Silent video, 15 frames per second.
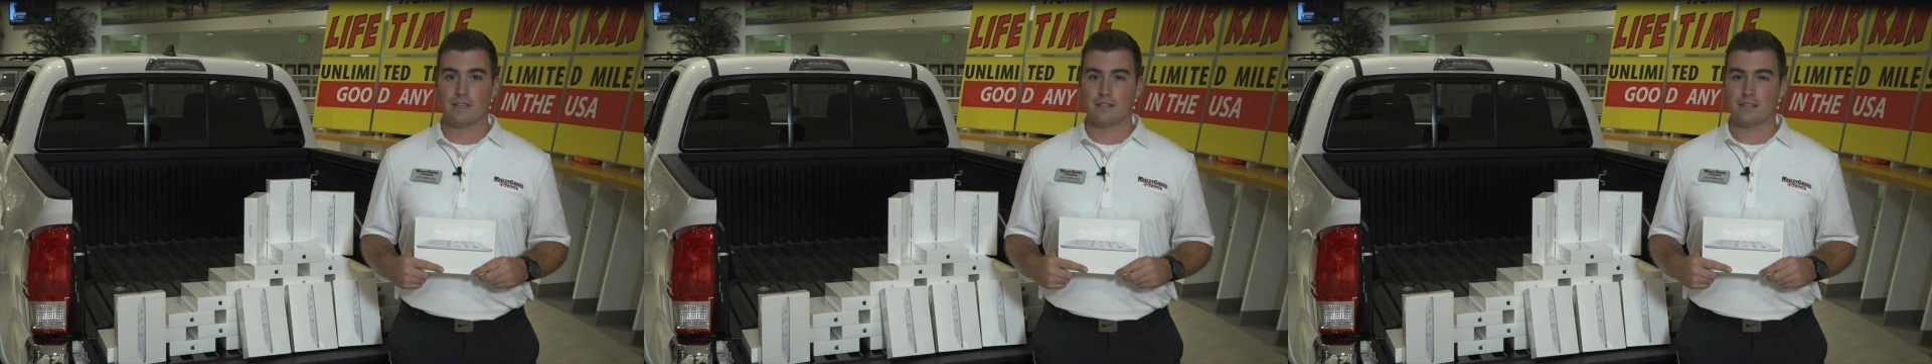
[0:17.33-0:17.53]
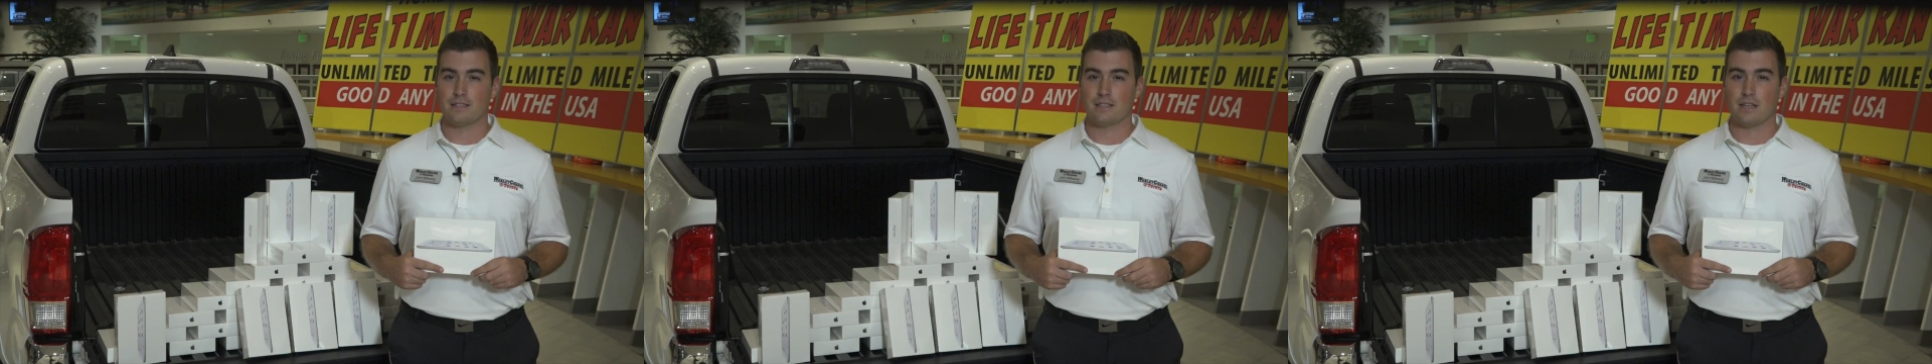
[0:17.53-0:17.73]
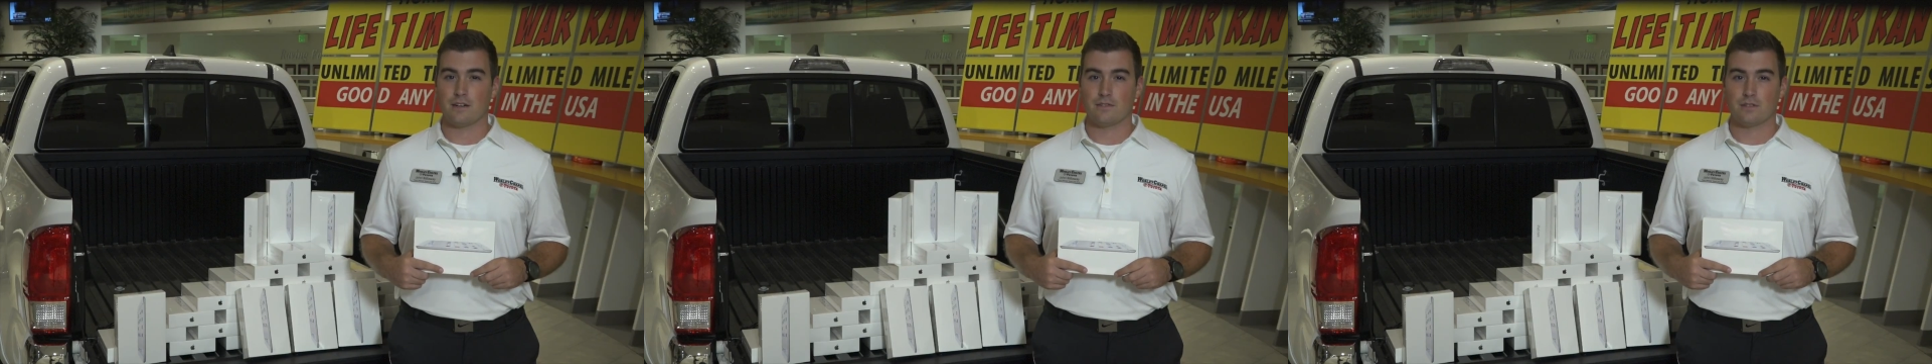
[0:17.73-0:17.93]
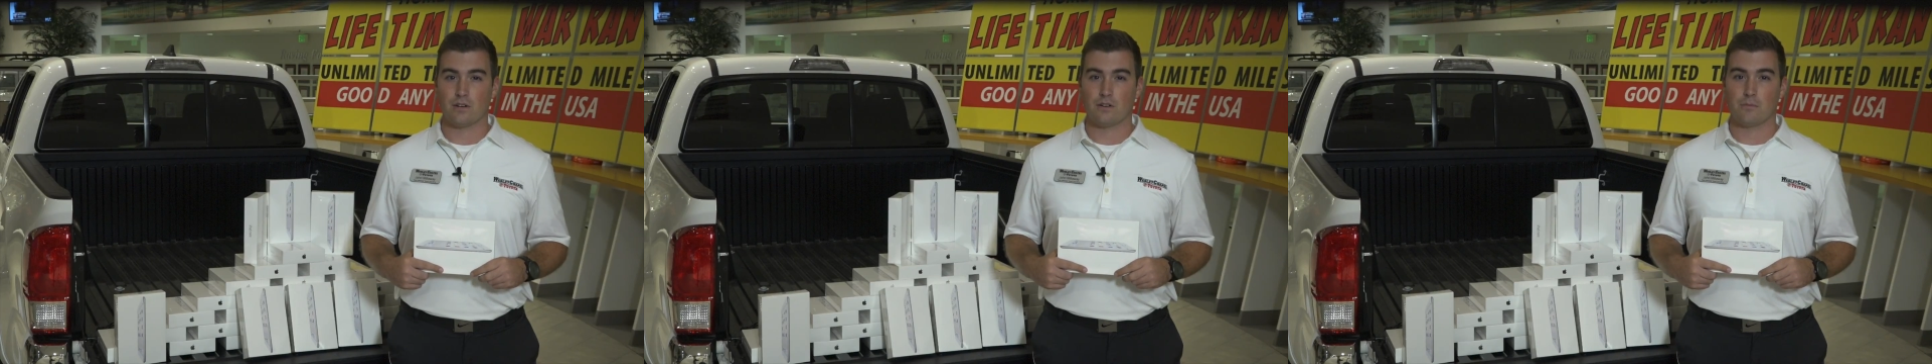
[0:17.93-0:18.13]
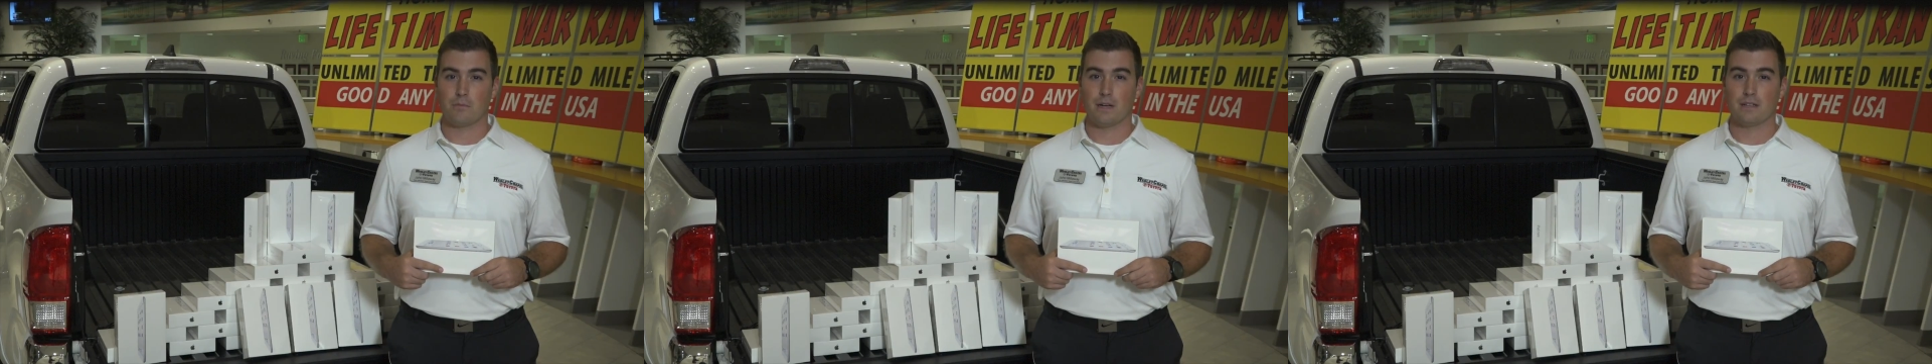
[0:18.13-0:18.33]
and the incentives
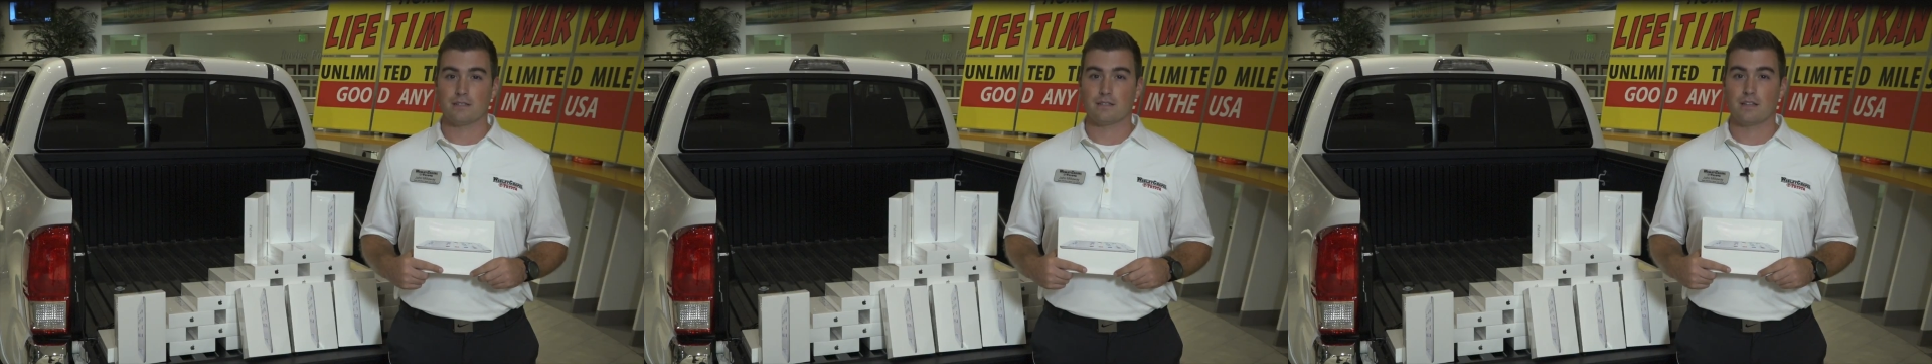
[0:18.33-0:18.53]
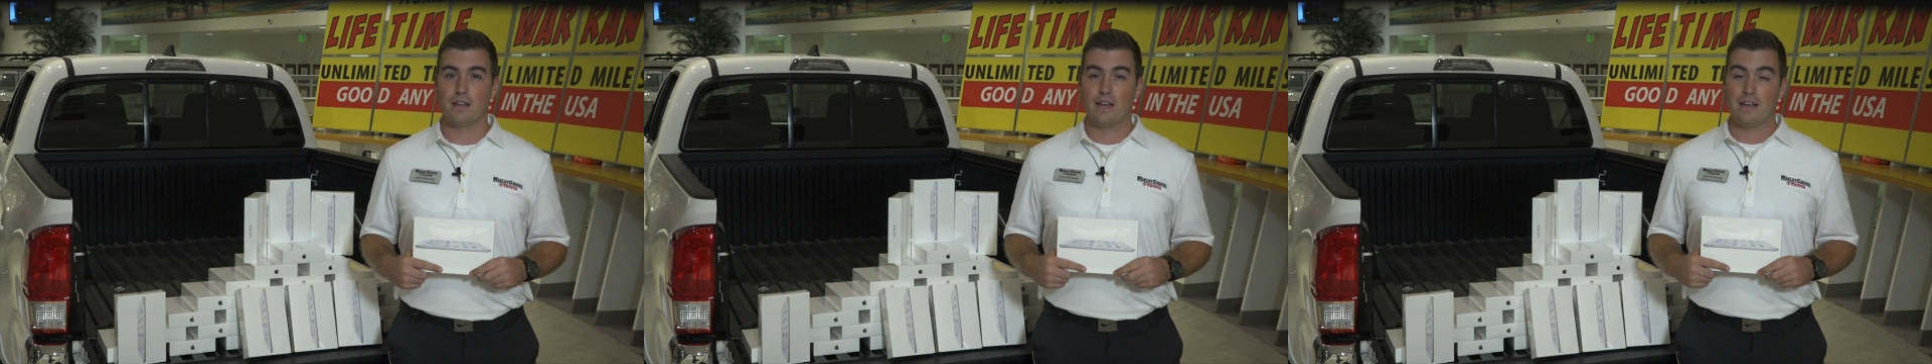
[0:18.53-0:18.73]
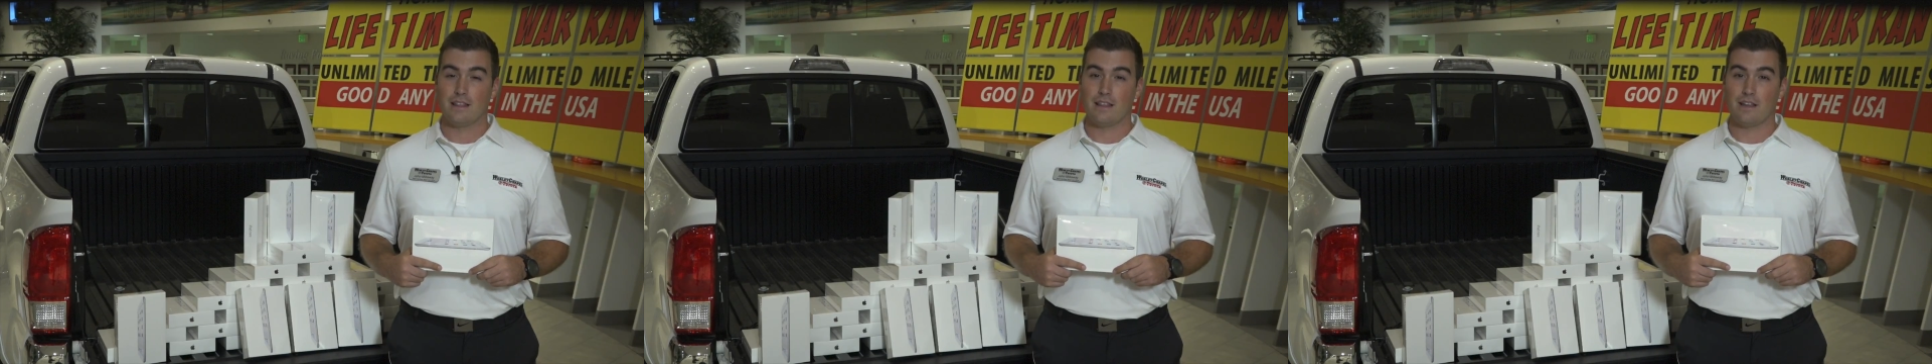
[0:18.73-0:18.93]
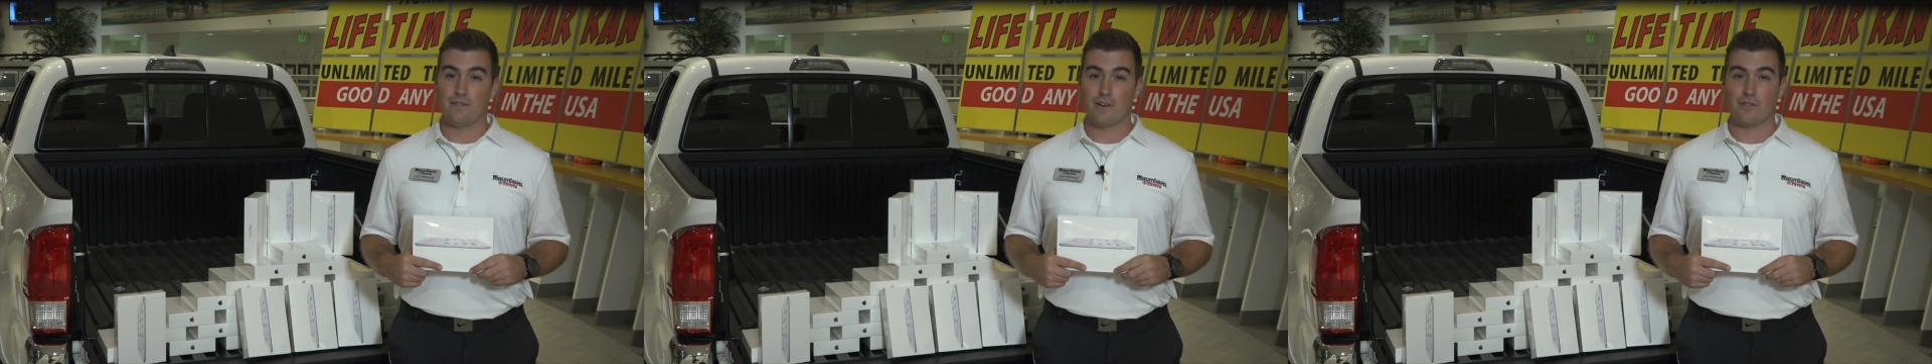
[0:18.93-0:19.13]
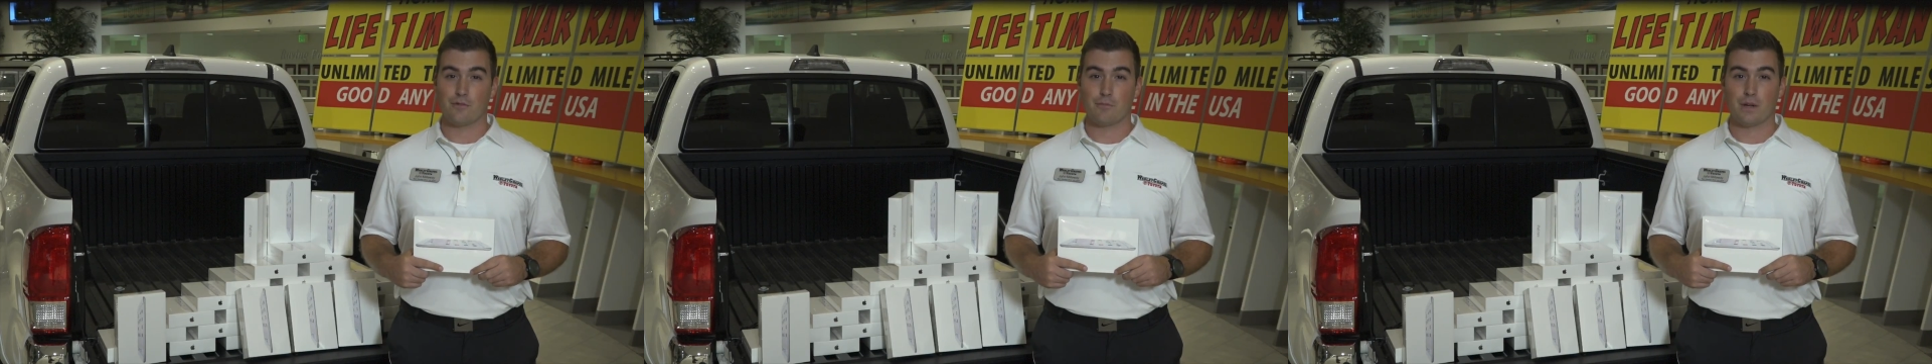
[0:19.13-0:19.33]
are best
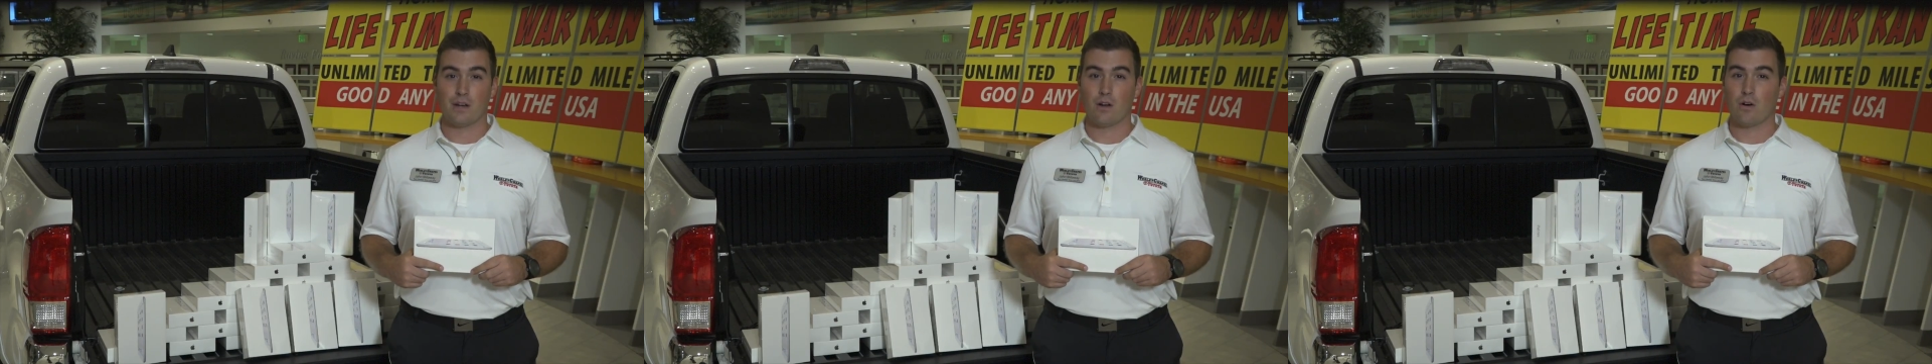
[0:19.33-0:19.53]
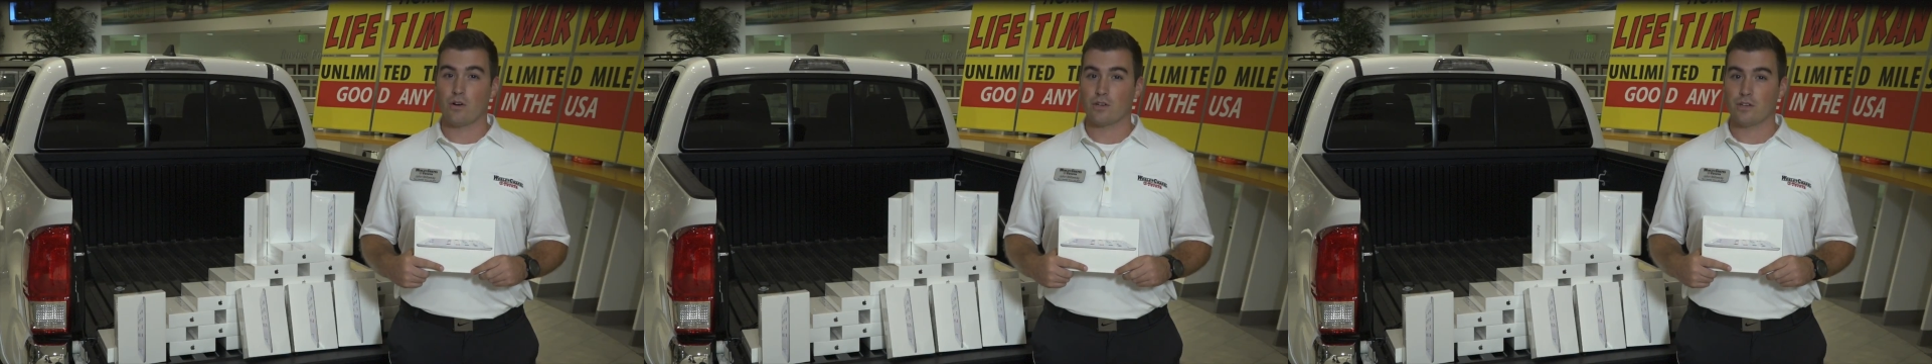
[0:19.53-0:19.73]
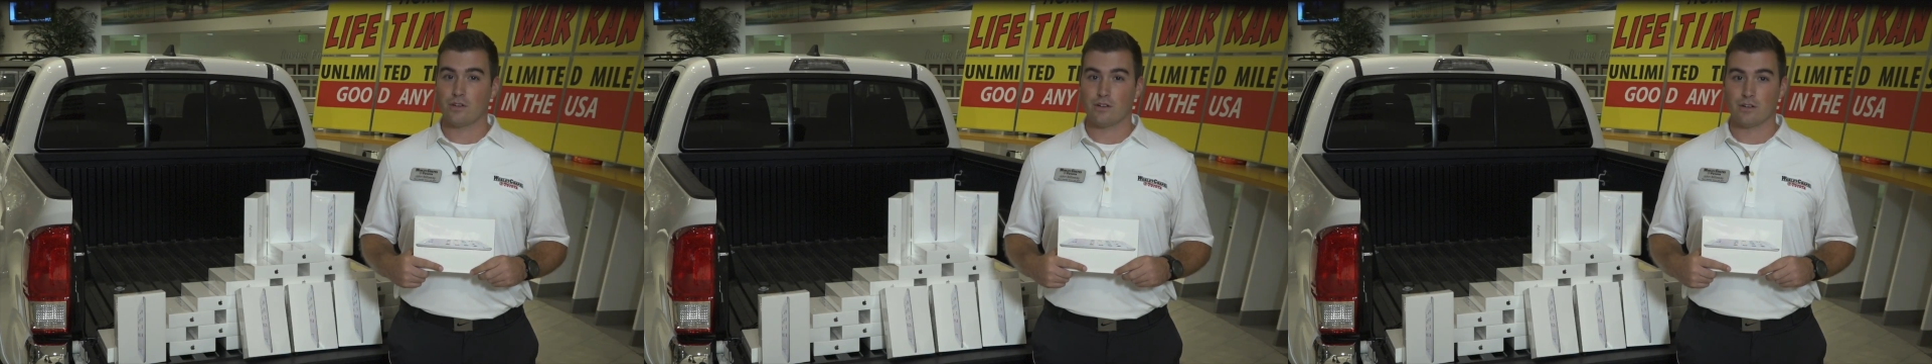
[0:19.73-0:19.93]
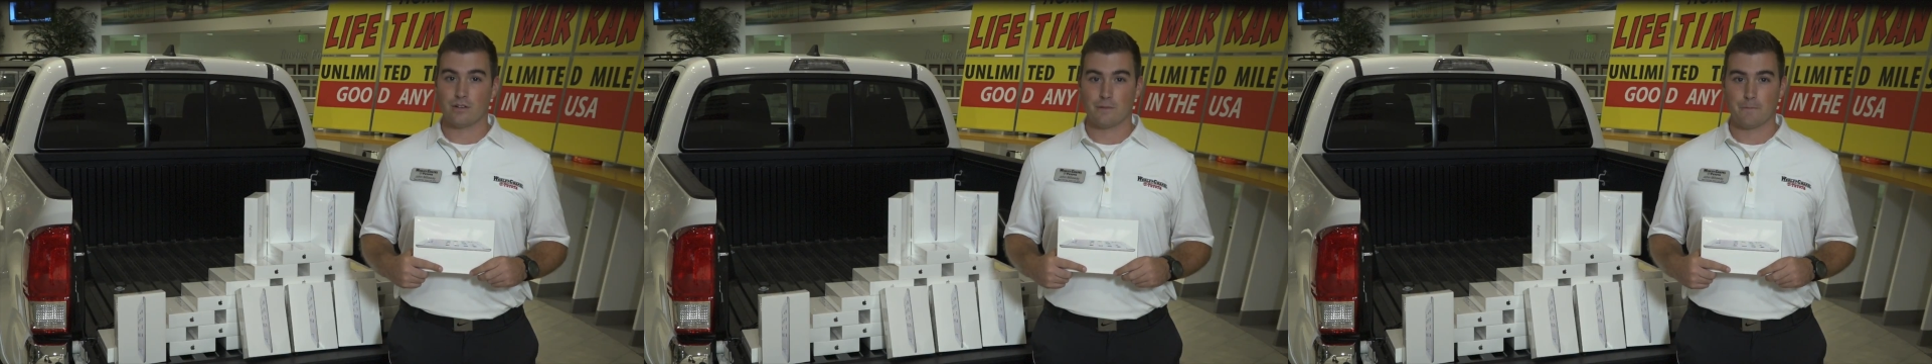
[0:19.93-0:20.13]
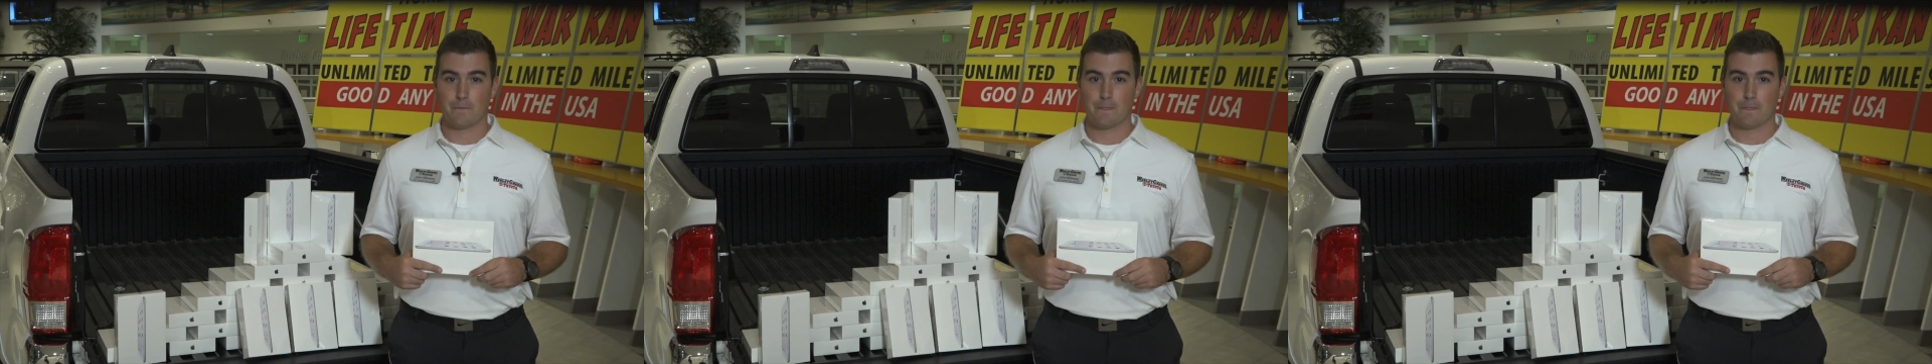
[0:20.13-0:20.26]
they've ever been all year.